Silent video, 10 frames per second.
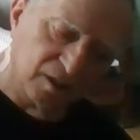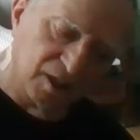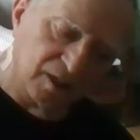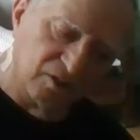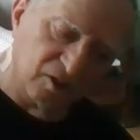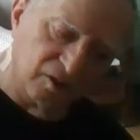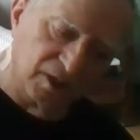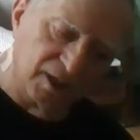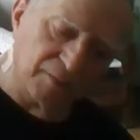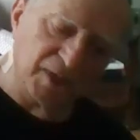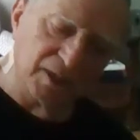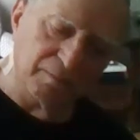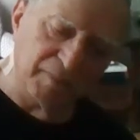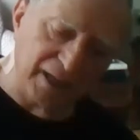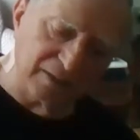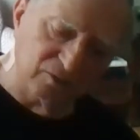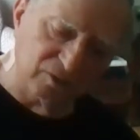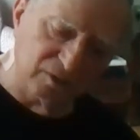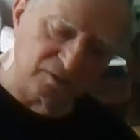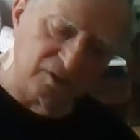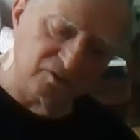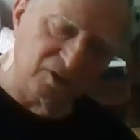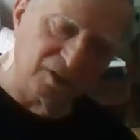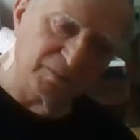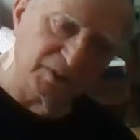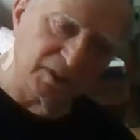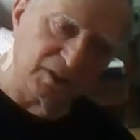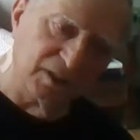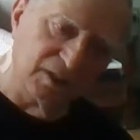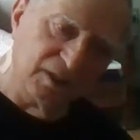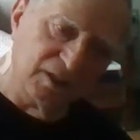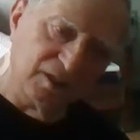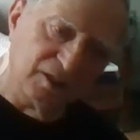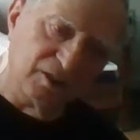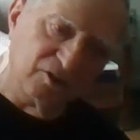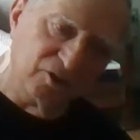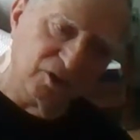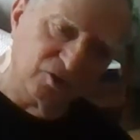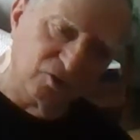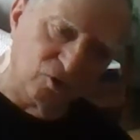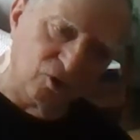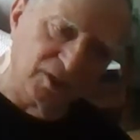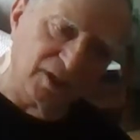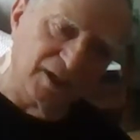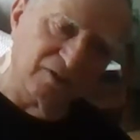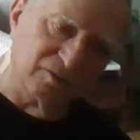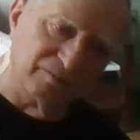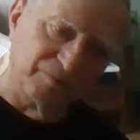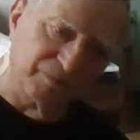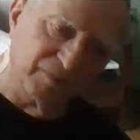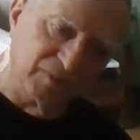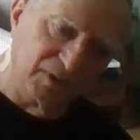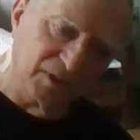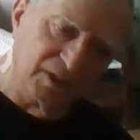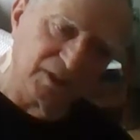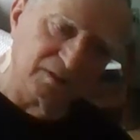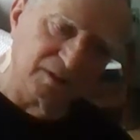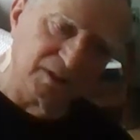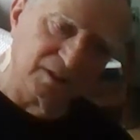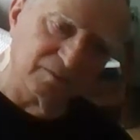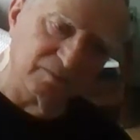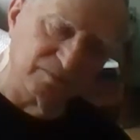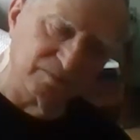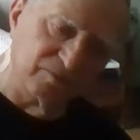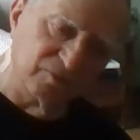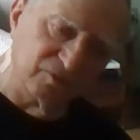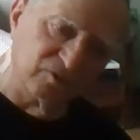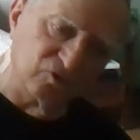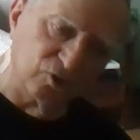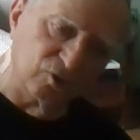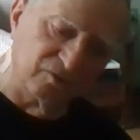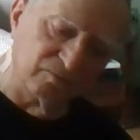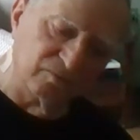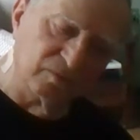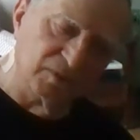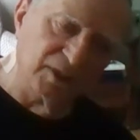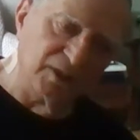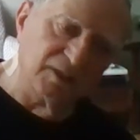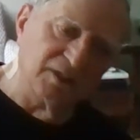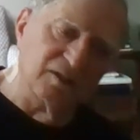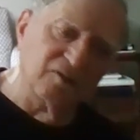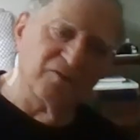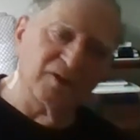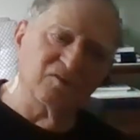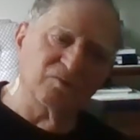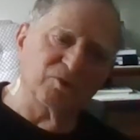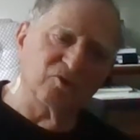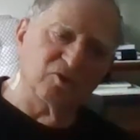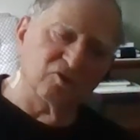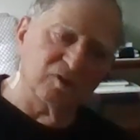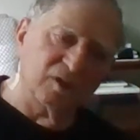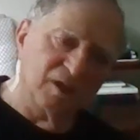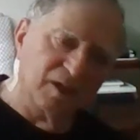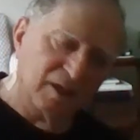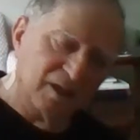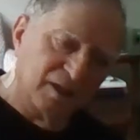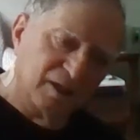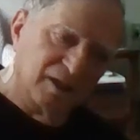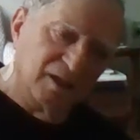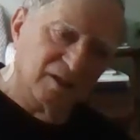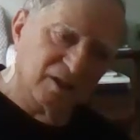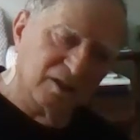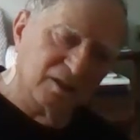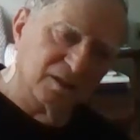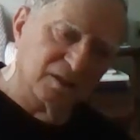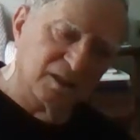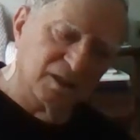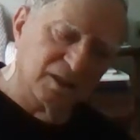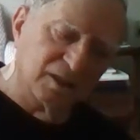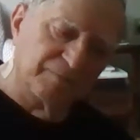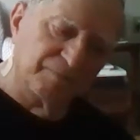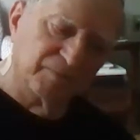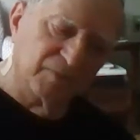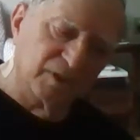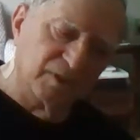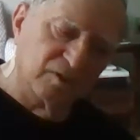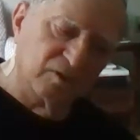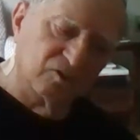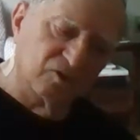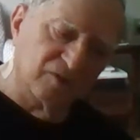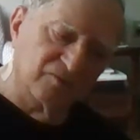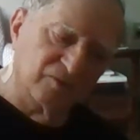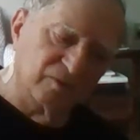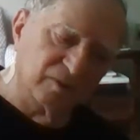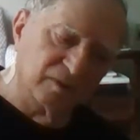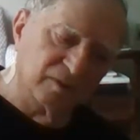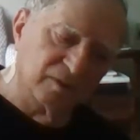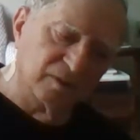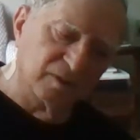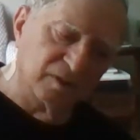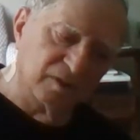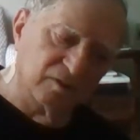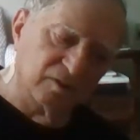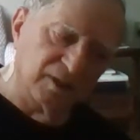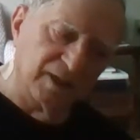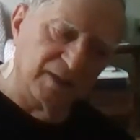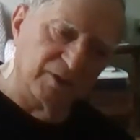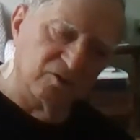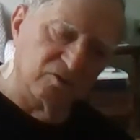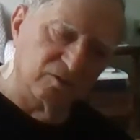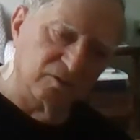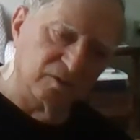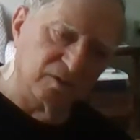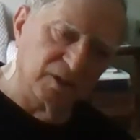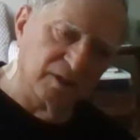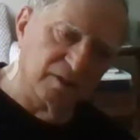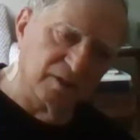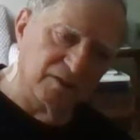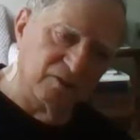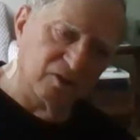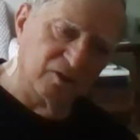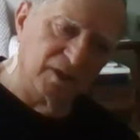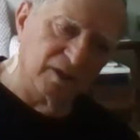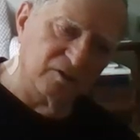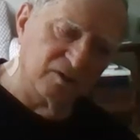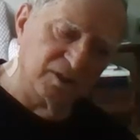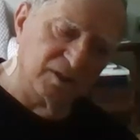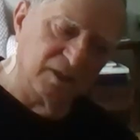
He and the other guy made it back to the, his company. They could organize them, get them, get them sort of uh, in the defensive position. They didn't uh, suffer nearly the damage uh, that the other guys did.